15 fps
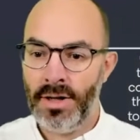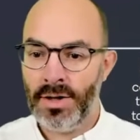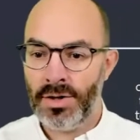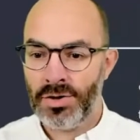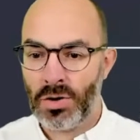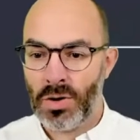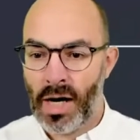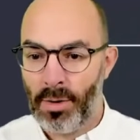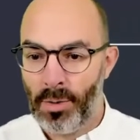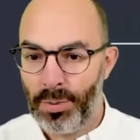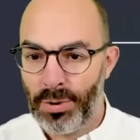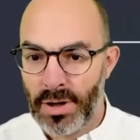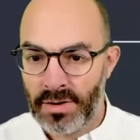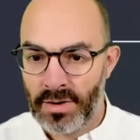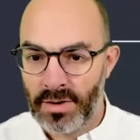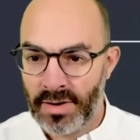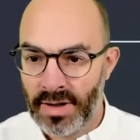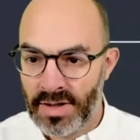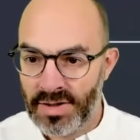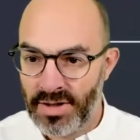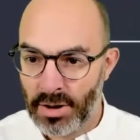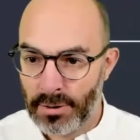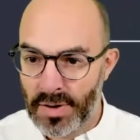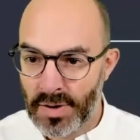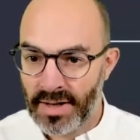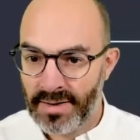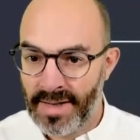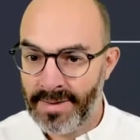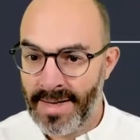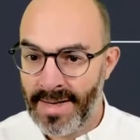So how important is
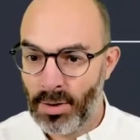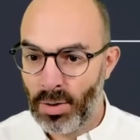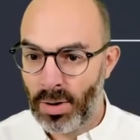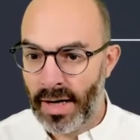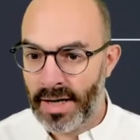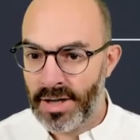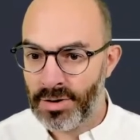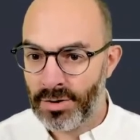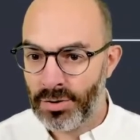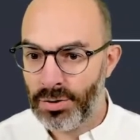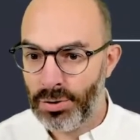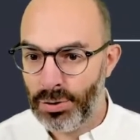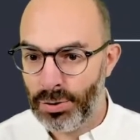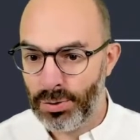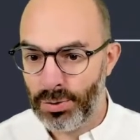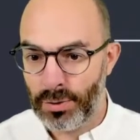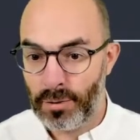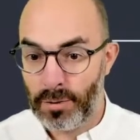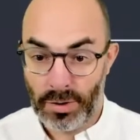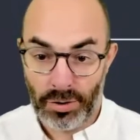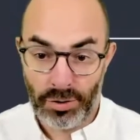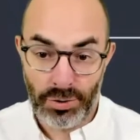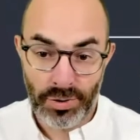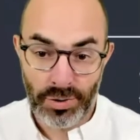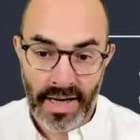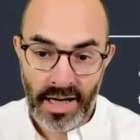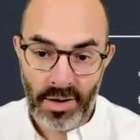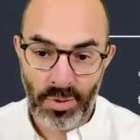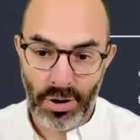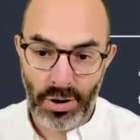server-side data collection to you today,
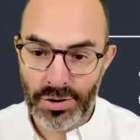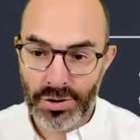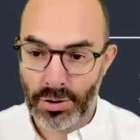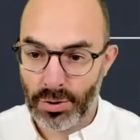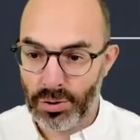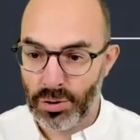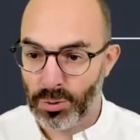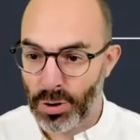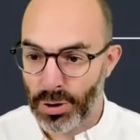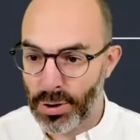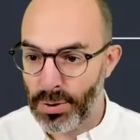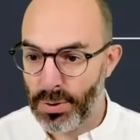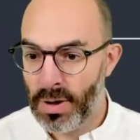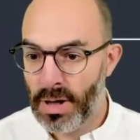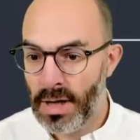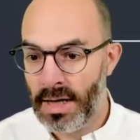but also tomorrow?